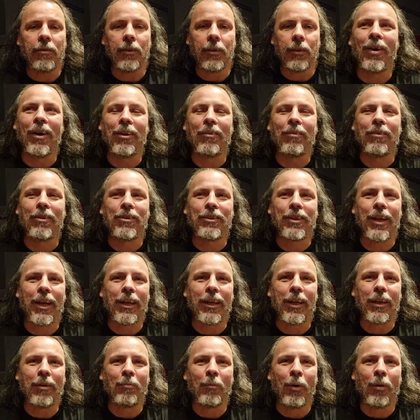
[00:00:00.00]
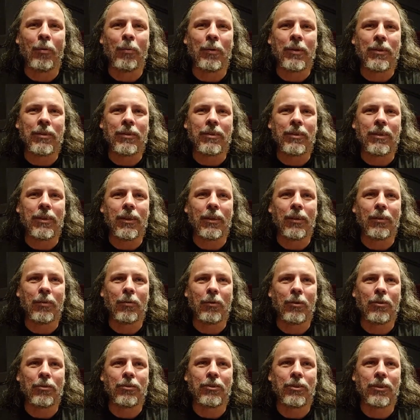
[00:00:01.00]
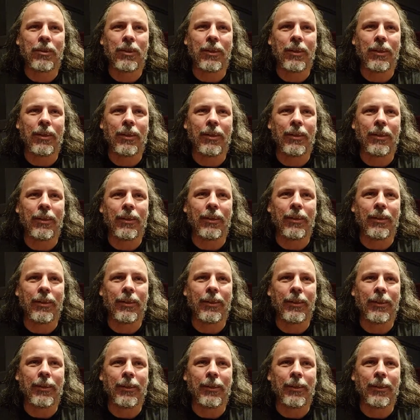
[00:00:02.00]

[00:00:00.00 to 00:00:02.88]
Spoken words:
One of the striking moments was her,